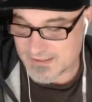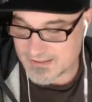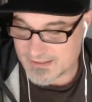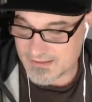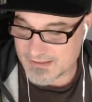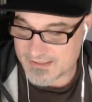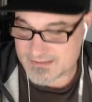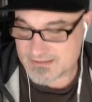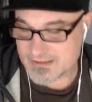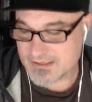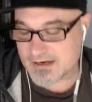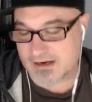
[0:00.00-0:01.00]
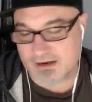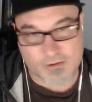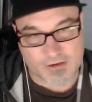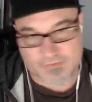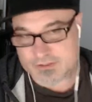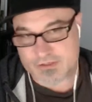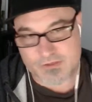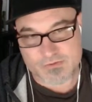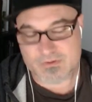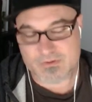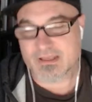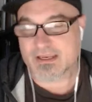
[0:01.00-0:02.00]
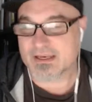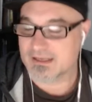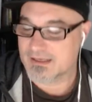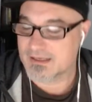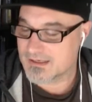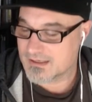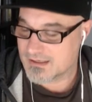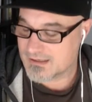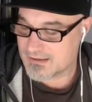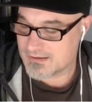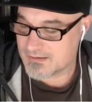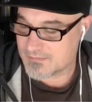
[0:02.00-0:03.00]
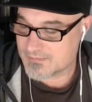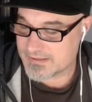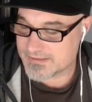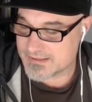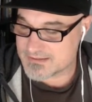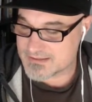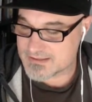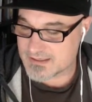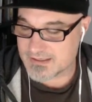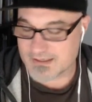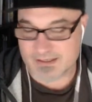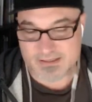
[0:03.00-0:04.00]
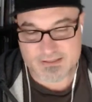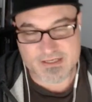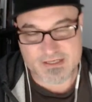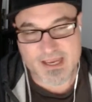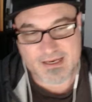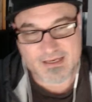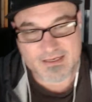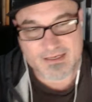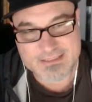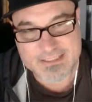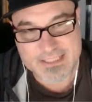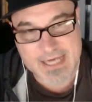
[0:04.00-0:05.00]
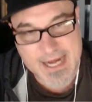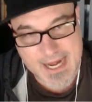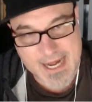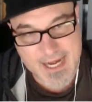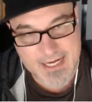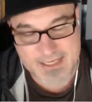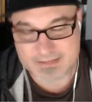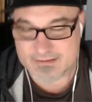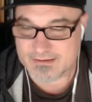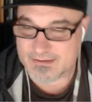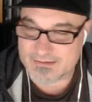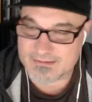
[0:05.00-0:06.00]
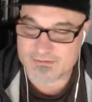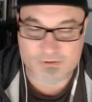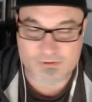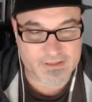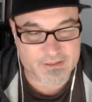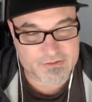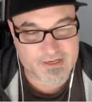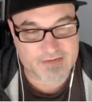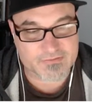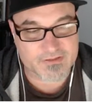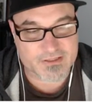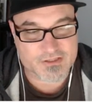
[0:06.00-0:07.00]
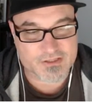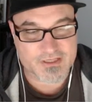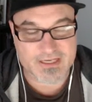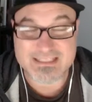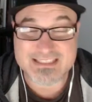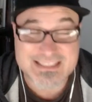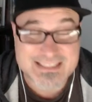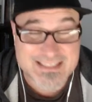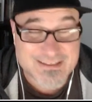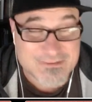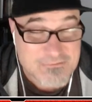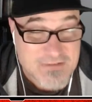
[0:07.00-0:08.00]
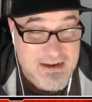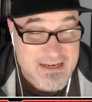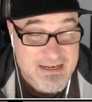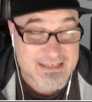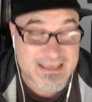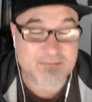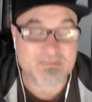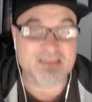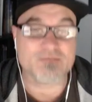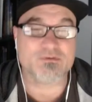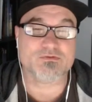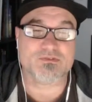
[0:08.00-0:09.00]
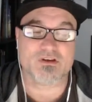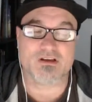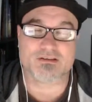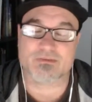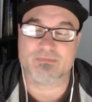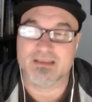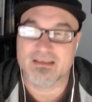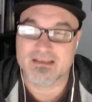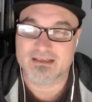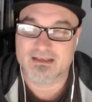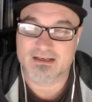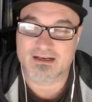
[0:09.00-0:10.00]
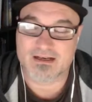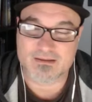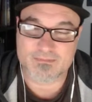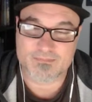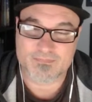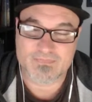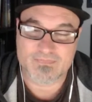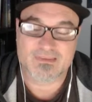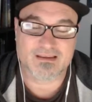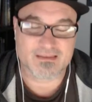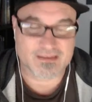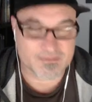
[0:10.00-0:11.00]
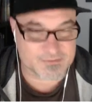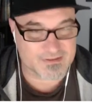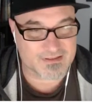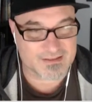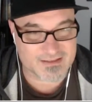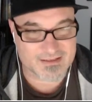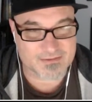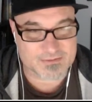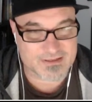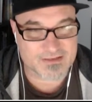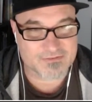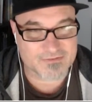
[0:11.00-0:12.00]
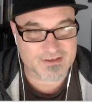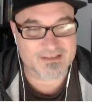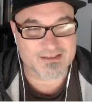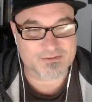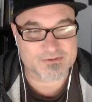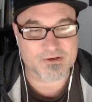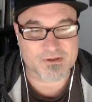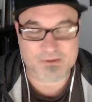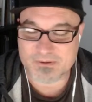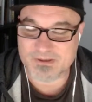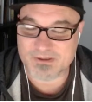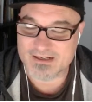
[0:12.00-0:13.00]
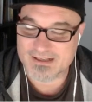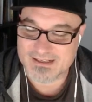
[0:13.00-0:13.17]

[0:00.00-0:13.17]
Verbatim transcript: And then the next night, all of our shows were late. And then Sunday night, Jack had to do all that traveling and shit, and he still fucking came in, which was awesome. That's right. That was like fucking hardcore.